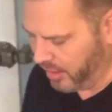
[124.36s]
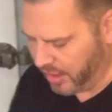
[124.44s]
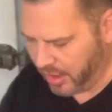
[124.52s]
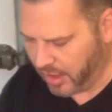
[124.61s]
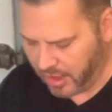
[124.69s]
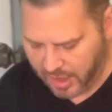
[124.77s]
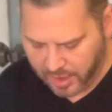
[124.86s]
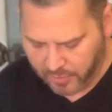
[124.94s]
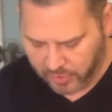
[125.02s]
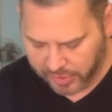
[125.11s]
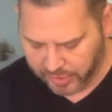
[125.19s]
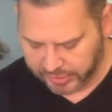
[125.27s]
And
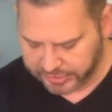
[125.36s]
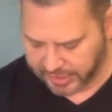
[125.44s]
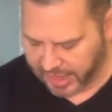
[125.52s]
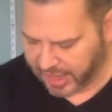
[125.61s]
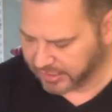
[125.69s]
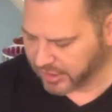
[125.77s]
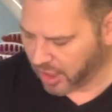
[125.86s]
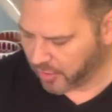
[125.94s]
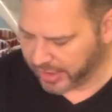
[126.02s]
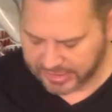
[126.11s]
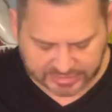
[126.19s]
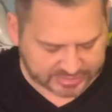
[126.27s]
we're going to, as
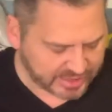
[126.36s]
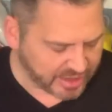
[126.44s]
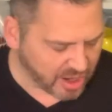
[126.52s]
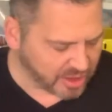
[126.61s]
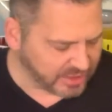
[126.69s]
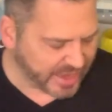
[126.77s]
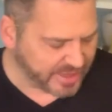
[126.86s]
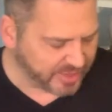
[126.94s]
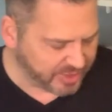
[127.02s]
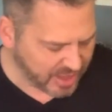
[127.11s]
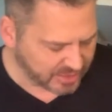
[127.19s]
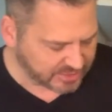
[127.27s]
always, set our length
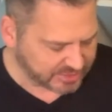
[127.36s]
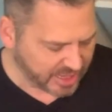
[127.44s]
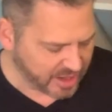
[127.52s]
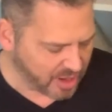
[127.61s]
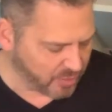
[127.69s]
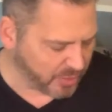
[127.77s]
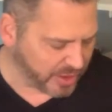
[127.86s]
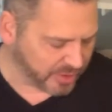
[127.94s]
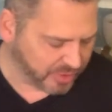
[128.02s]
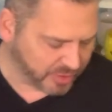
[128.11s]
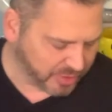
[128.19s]
and set our width.